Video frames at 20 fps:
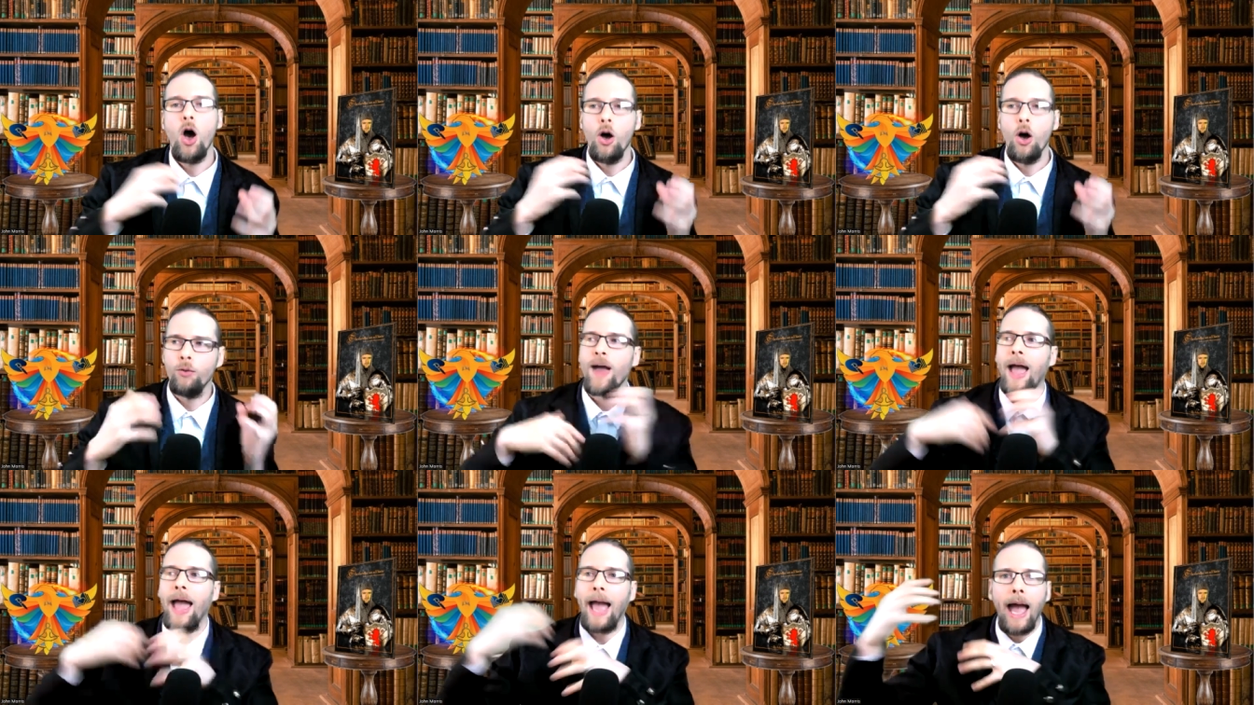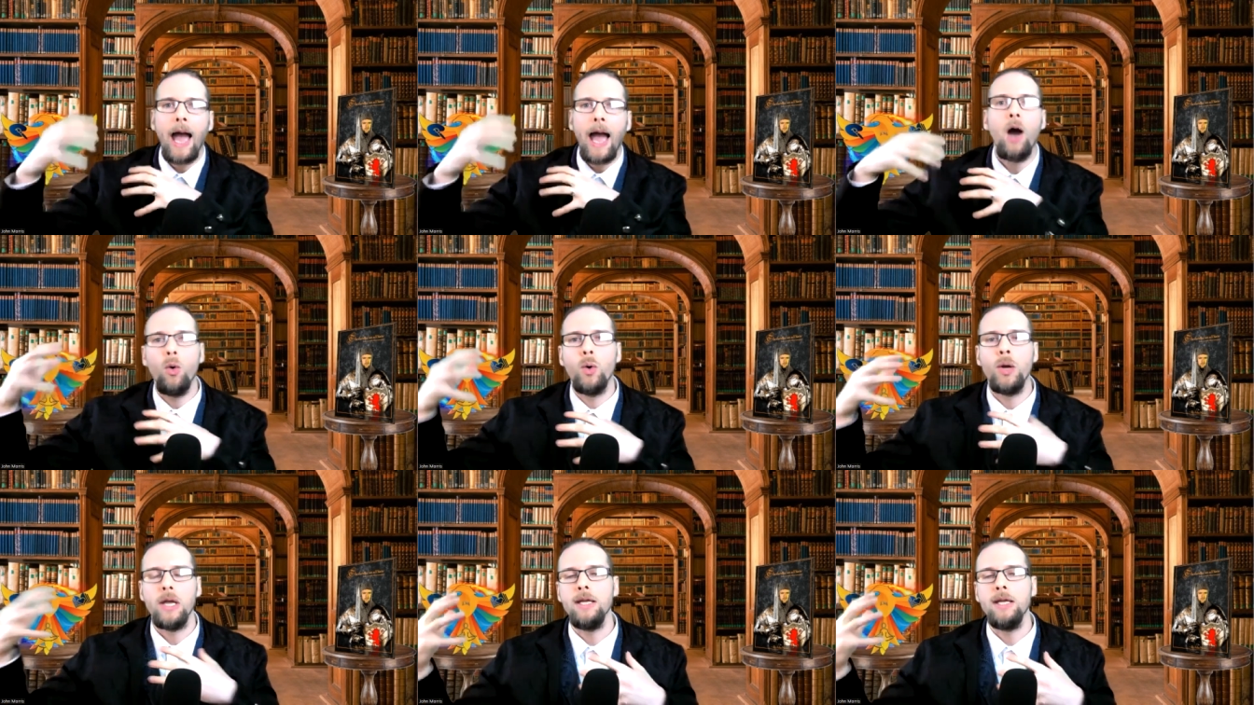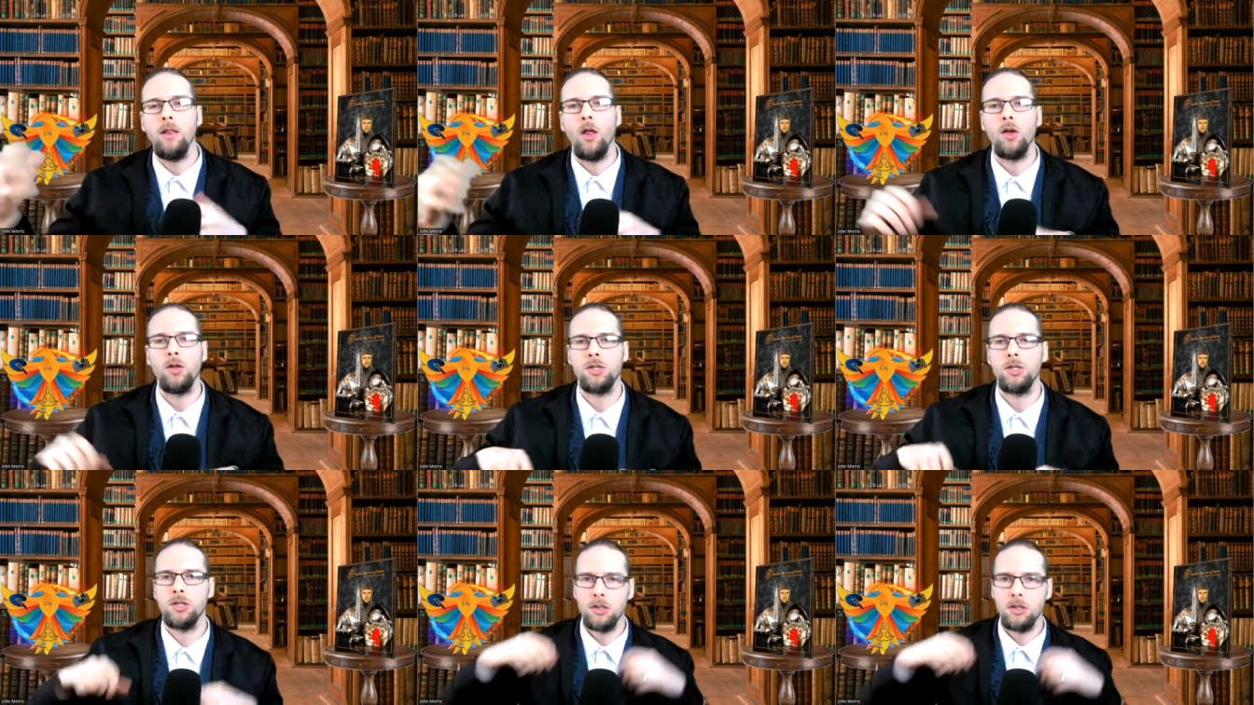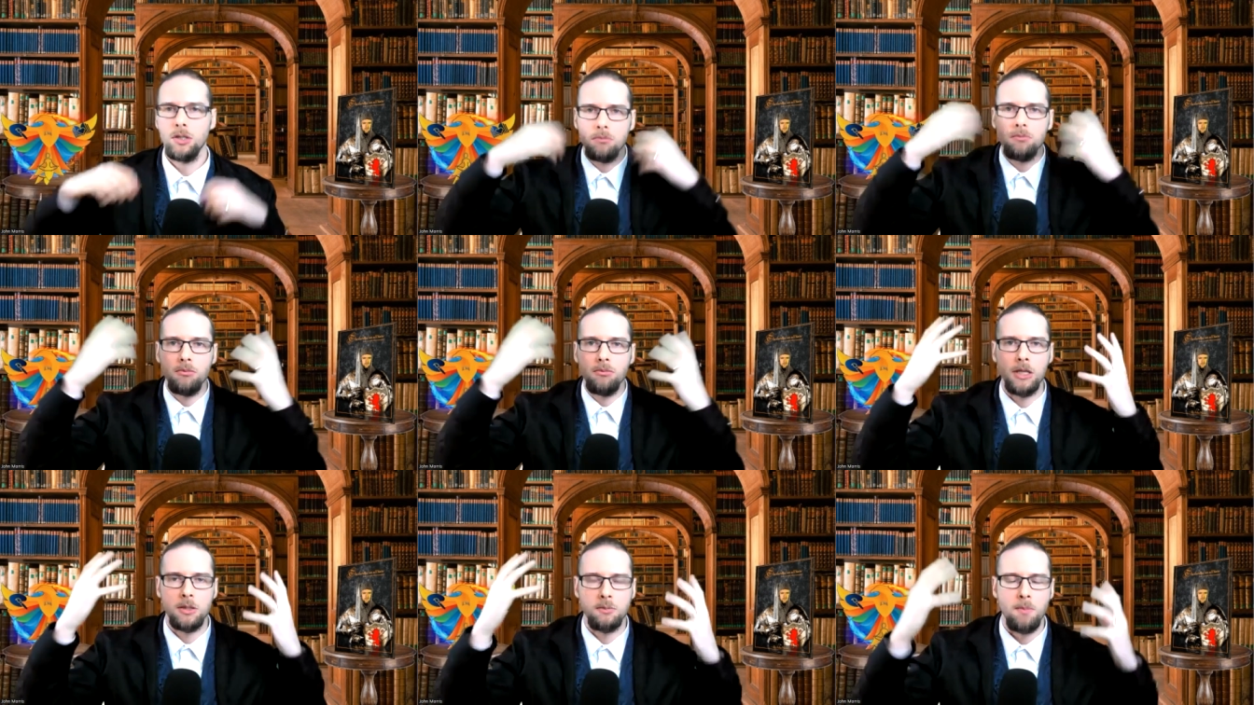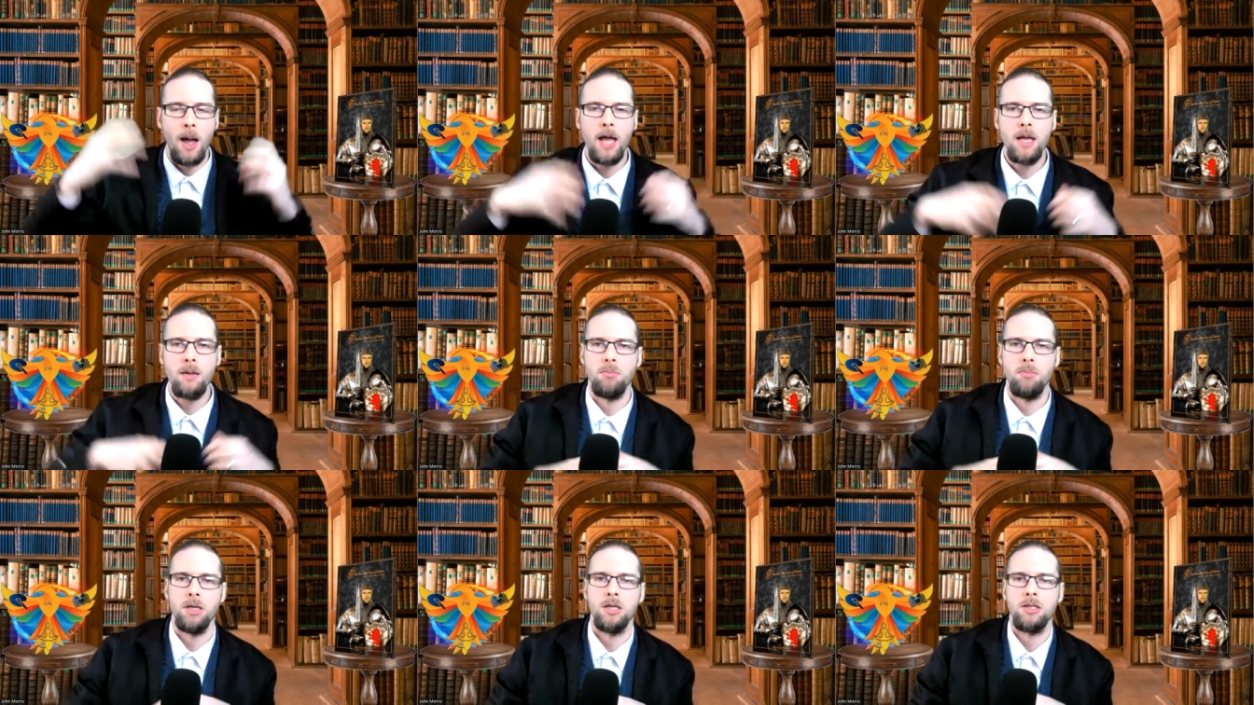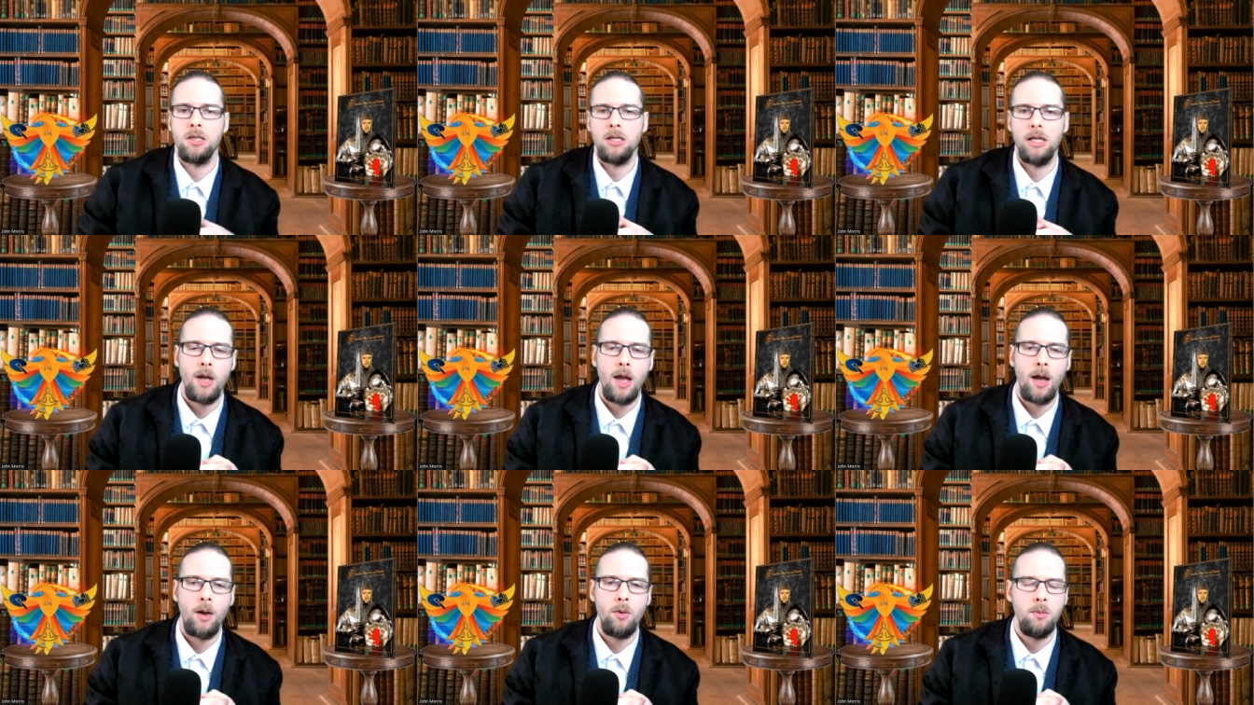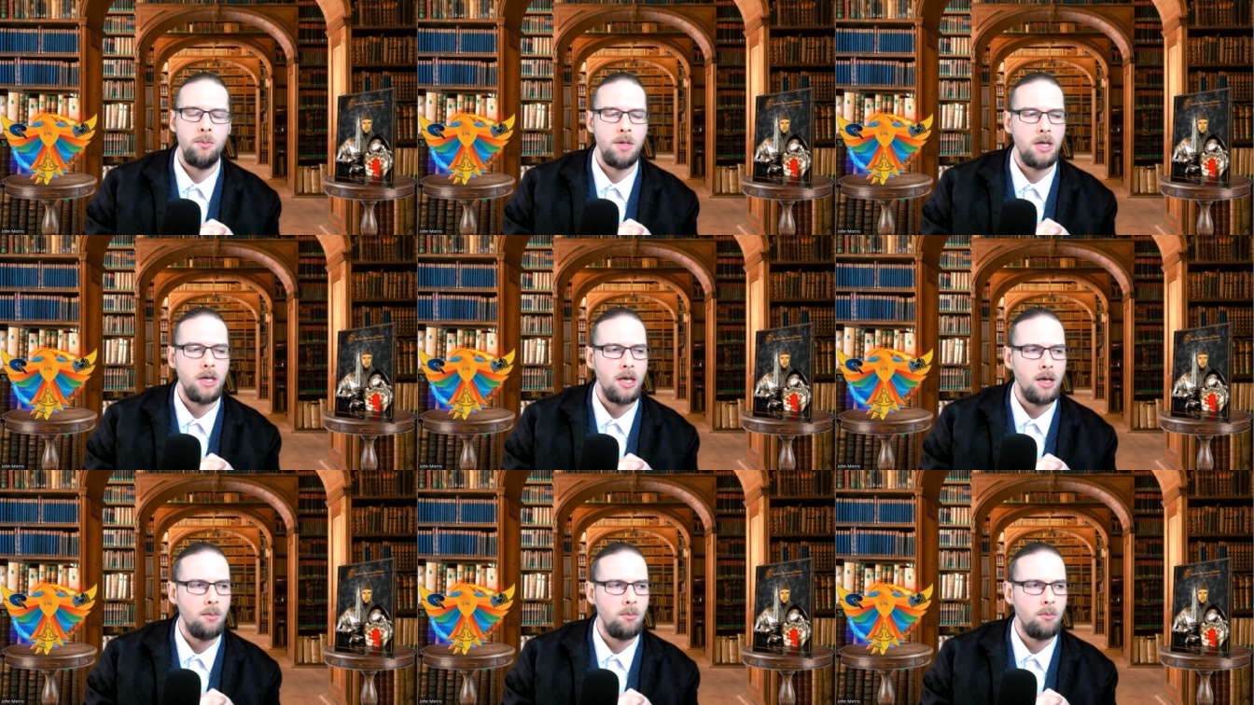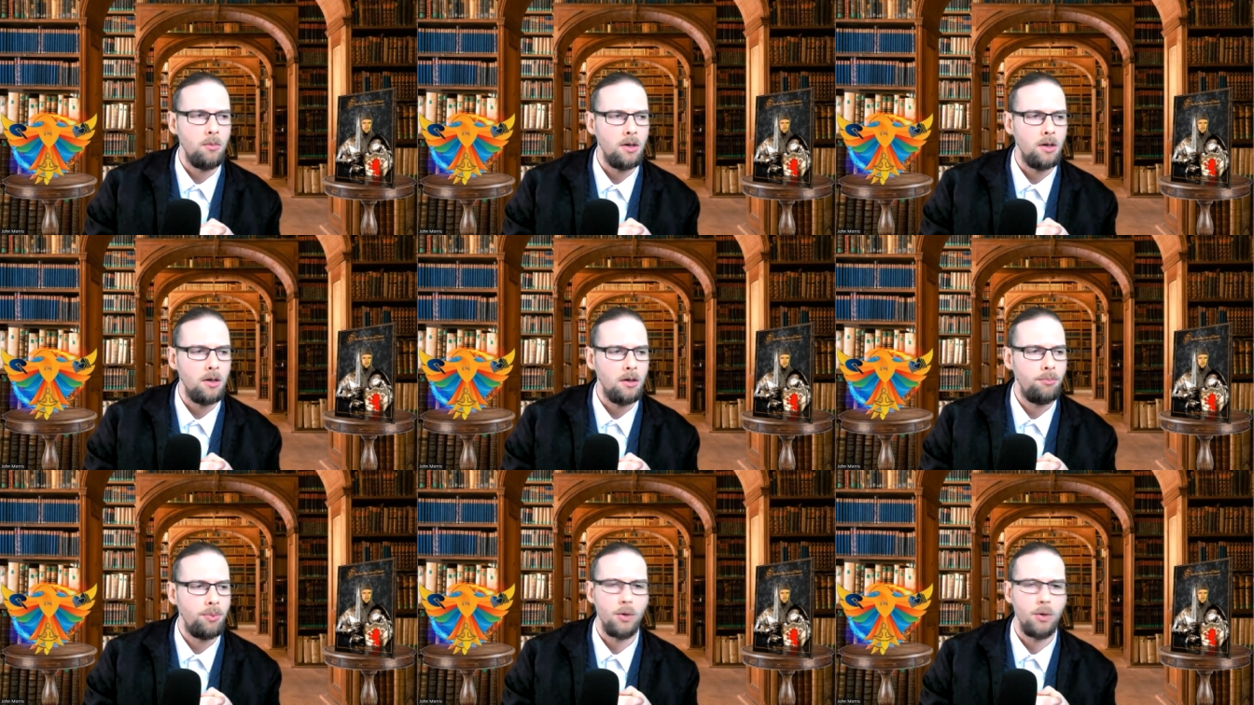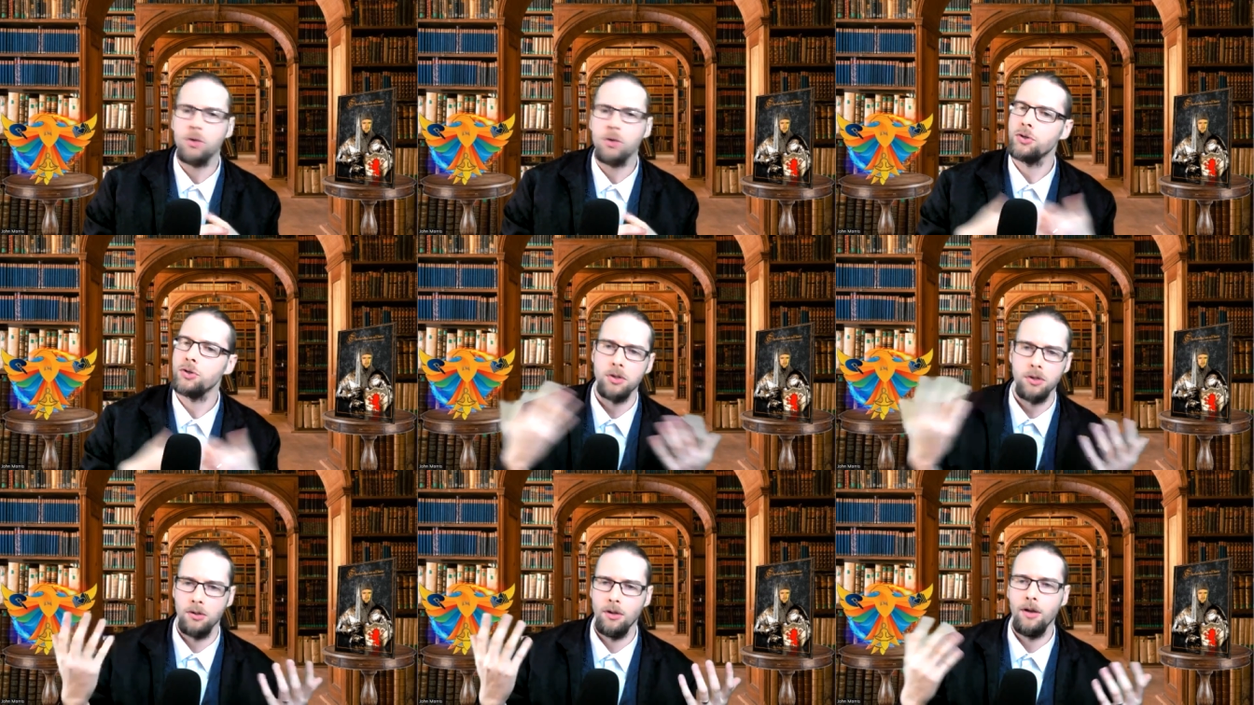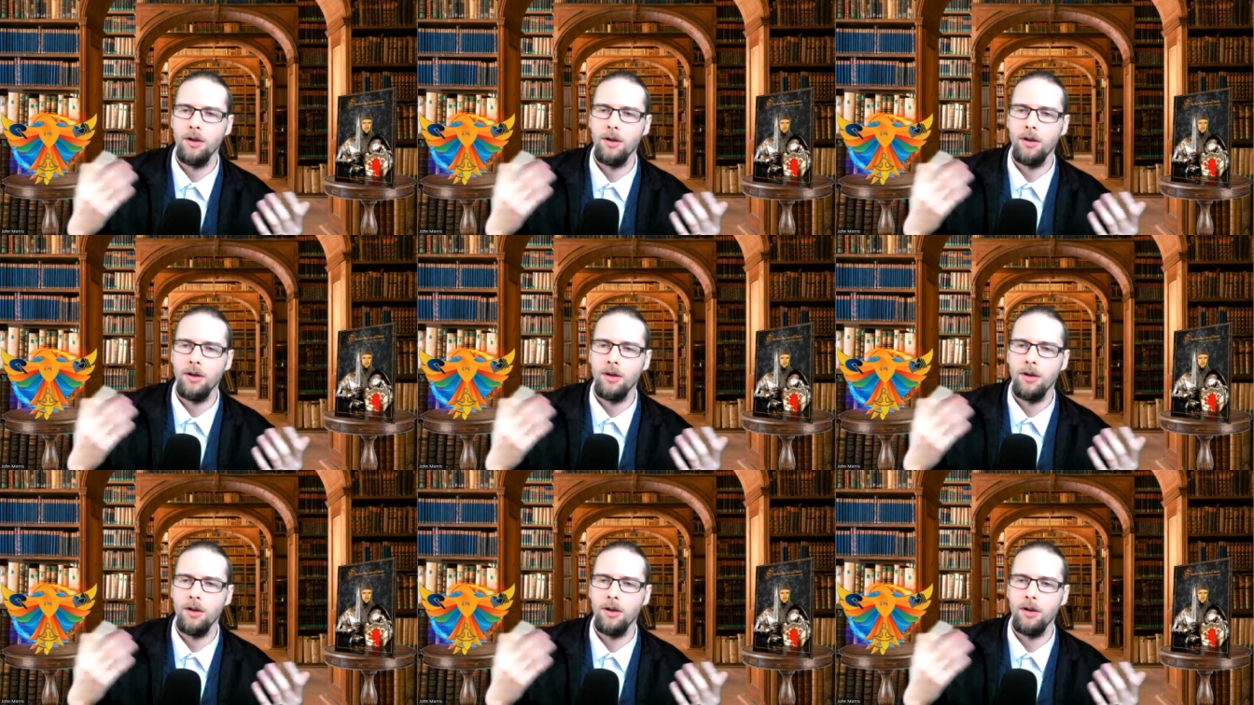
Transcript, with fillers: of how he lost his mind basically how he became the person